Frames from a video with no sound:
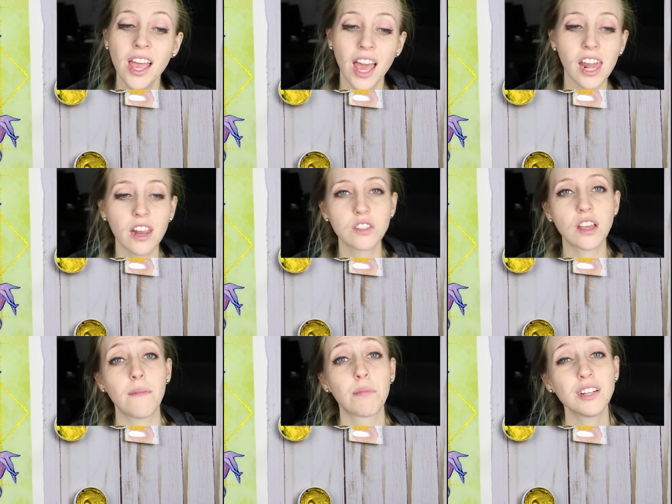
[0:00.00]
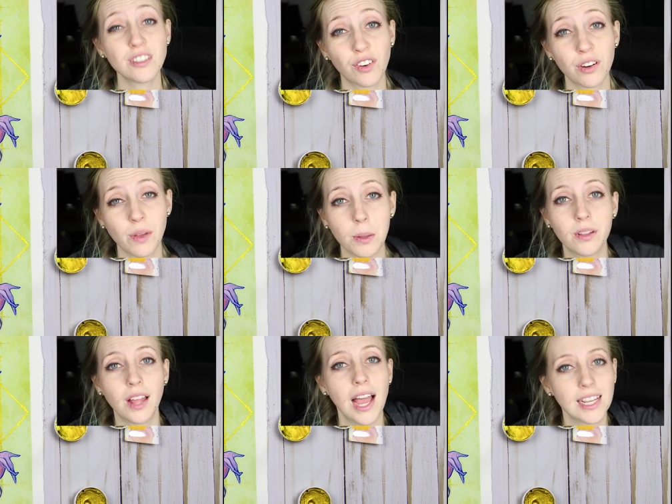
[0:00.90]
And I also have prints of her
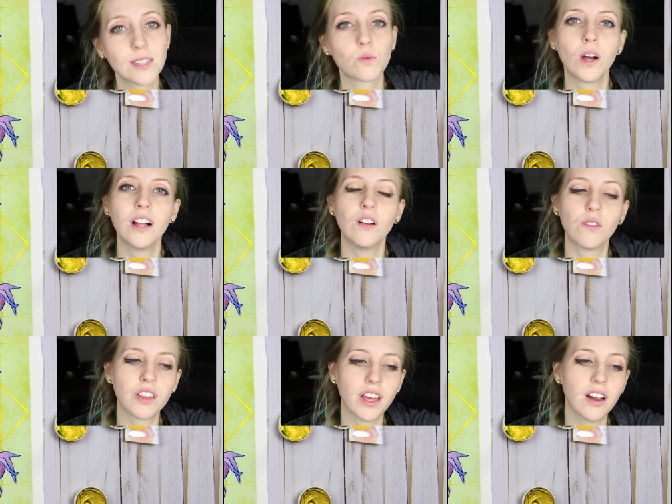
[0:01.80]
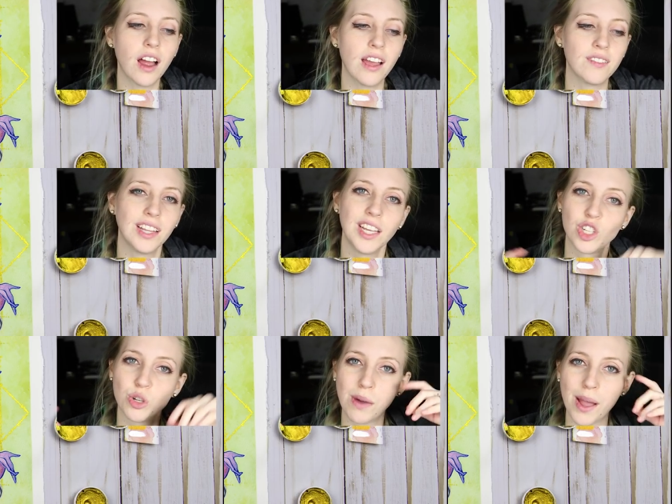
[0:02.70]
available as well over there. I have a link
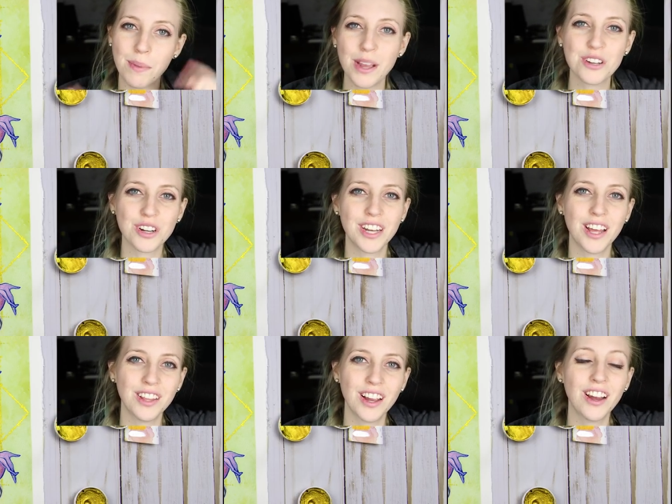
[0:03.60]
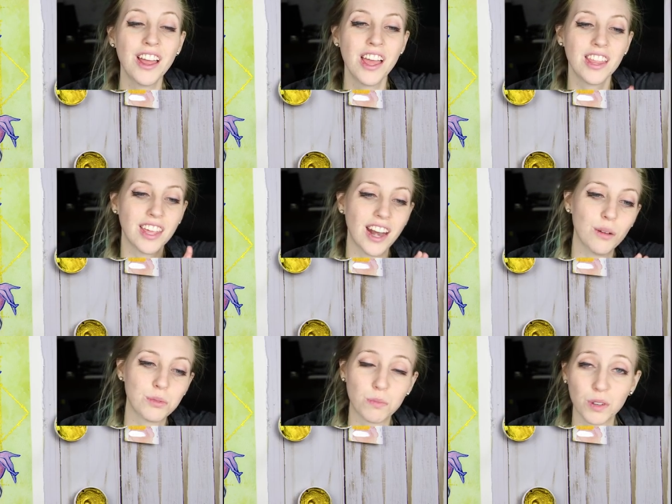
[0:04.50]
to my Patreon down there that
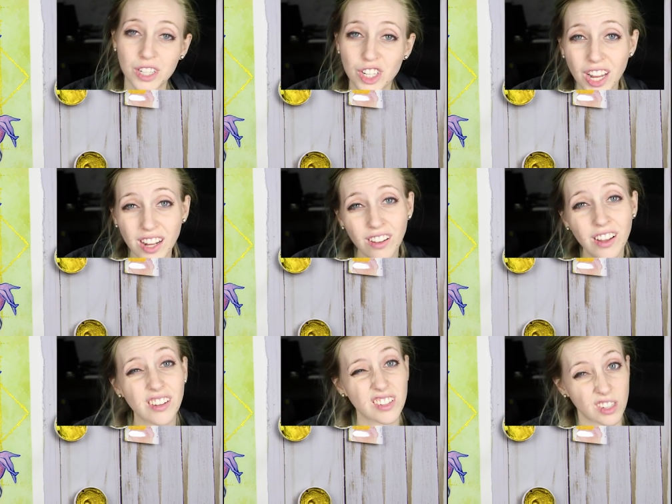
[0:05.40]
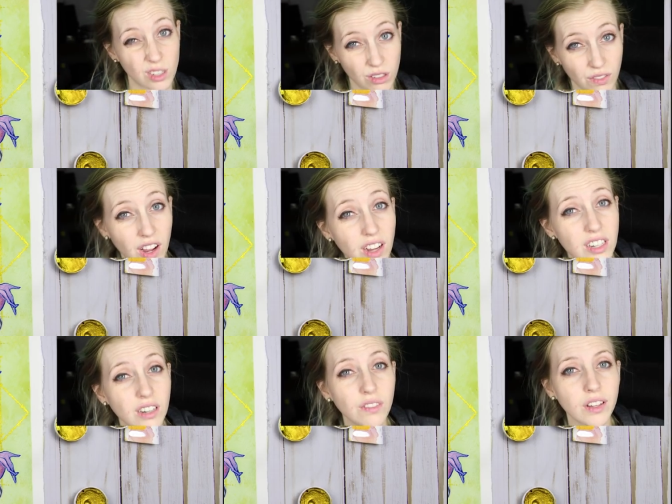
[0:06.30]
helps support this channel, and there's exclusive
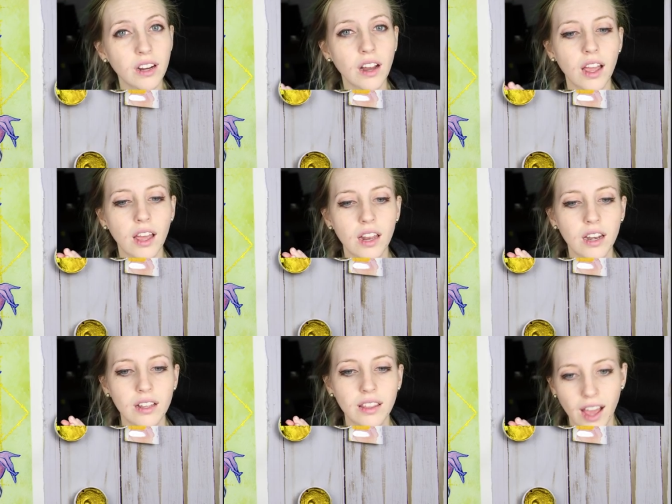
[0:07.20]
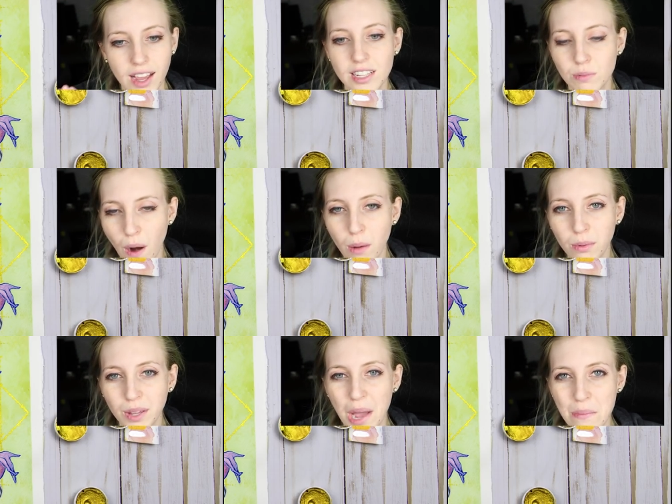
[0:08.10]
content over there, and that is
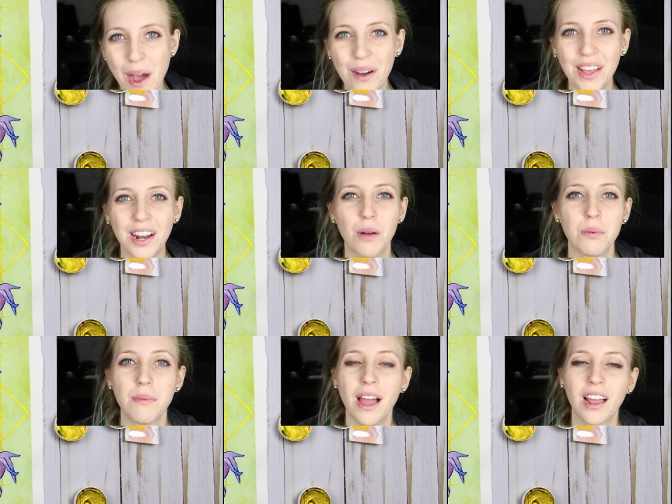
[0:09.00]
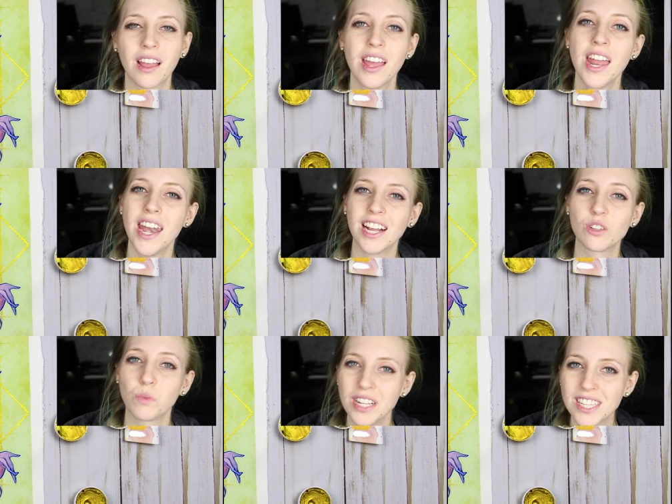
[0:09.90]
probably about it. I'll be back
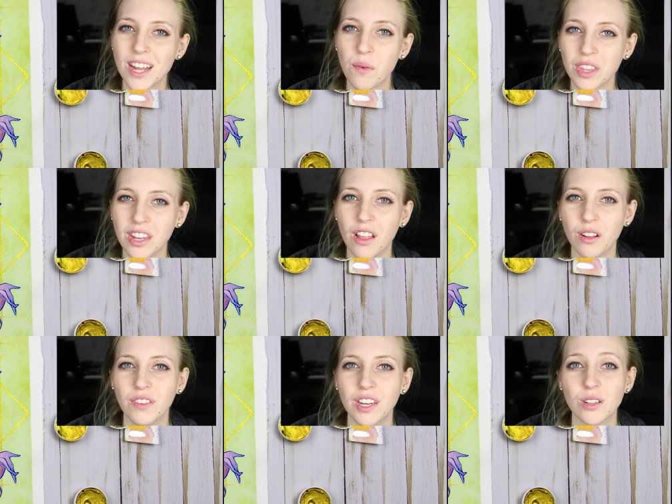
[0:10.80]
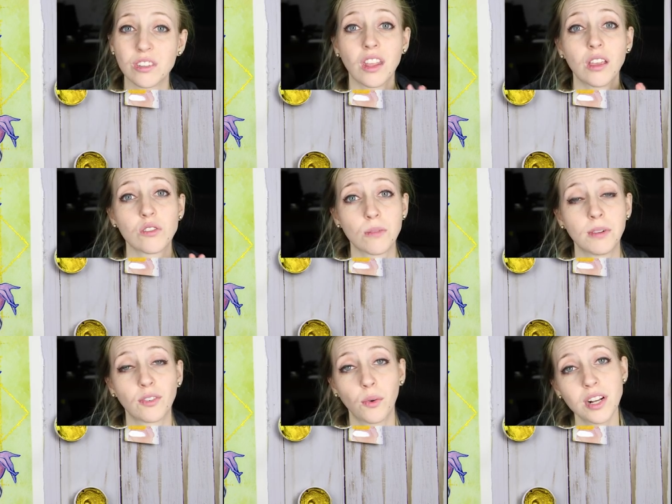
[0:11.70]
next Wednesday with another video, so thank you so
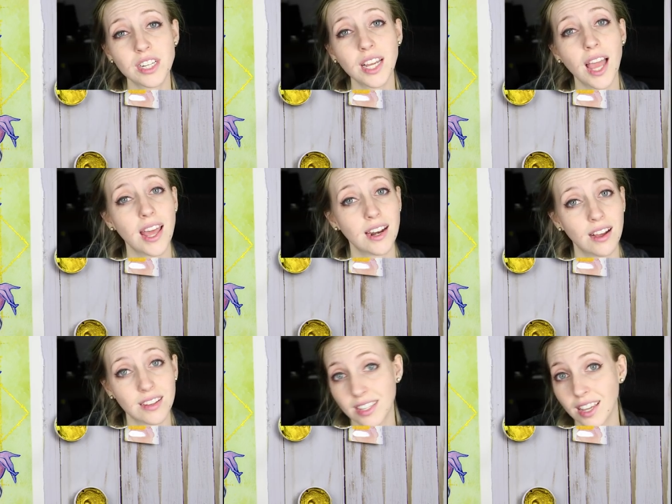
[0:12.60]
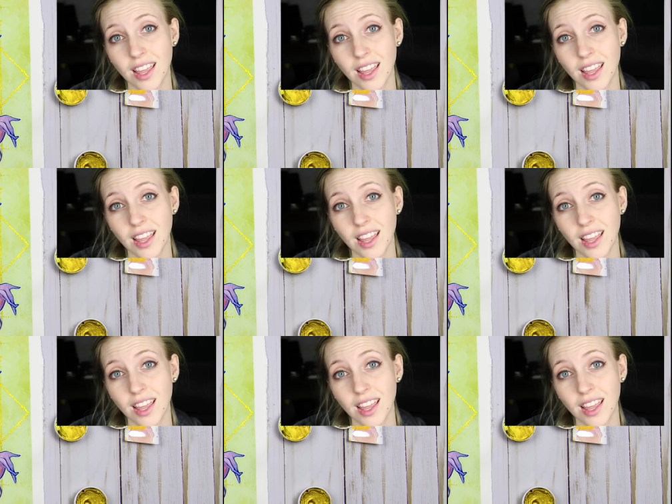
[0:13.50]
much for watching, and I'll see you